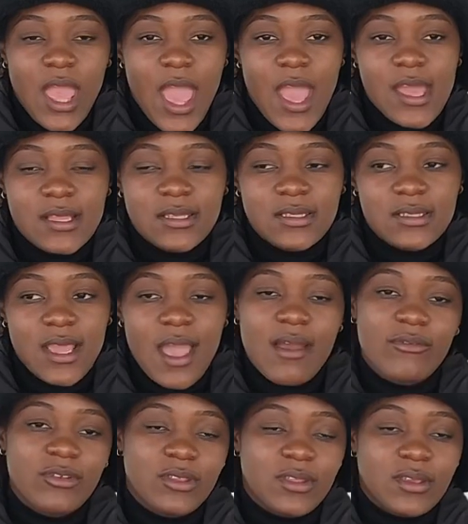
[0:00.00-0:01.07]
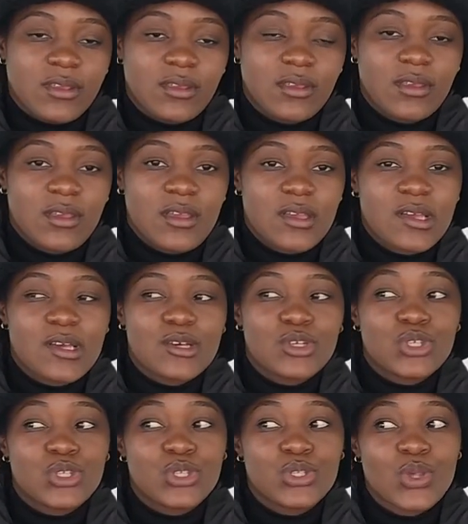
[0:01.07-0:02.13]
and everything.
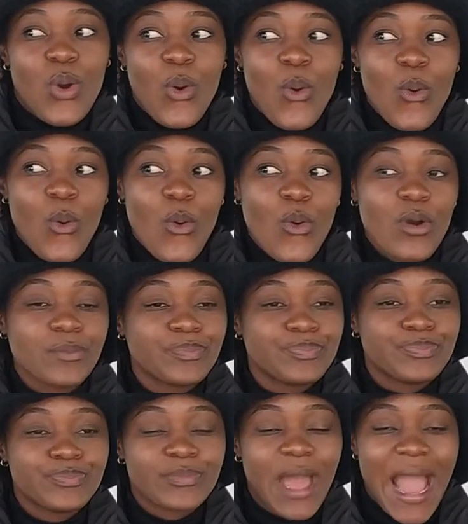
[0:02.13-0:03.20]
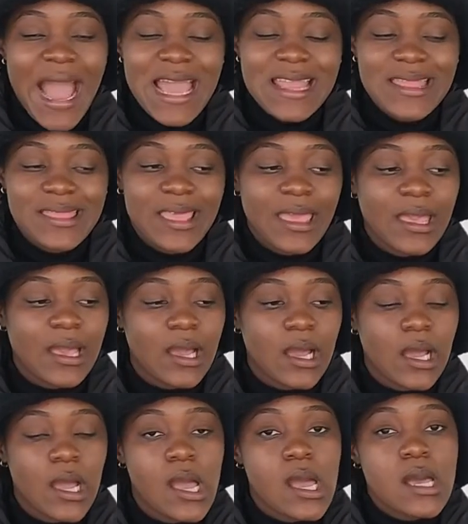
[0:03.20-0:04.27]
So I think
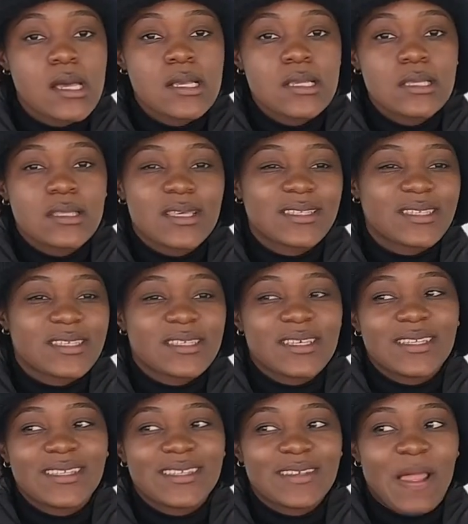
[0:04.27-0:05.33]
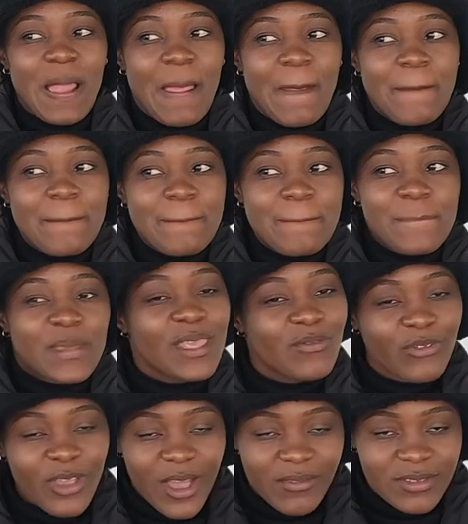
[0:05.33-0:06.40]
this is it.
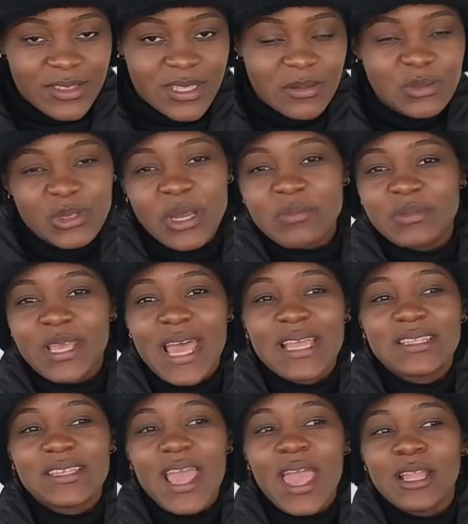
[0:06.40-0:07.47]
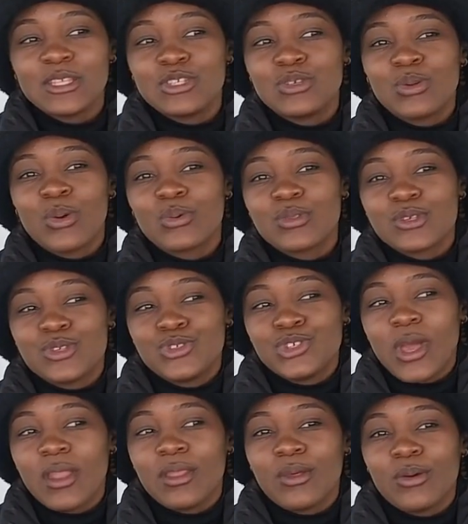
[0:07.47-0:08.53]
If you haven't subscribed yet and you know this
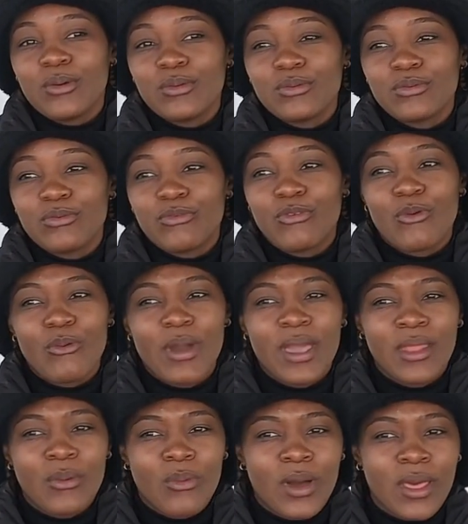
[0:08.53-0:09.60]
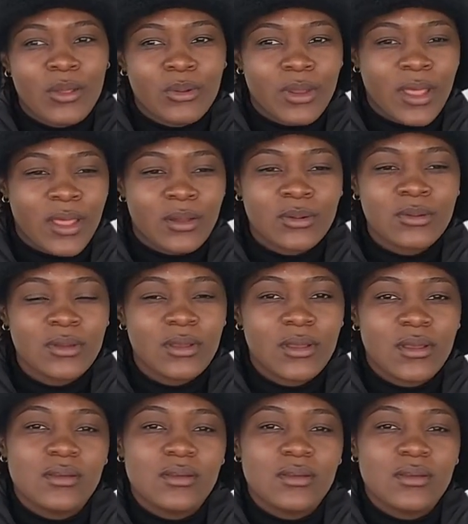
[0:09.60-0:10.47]
channel for quite a while now,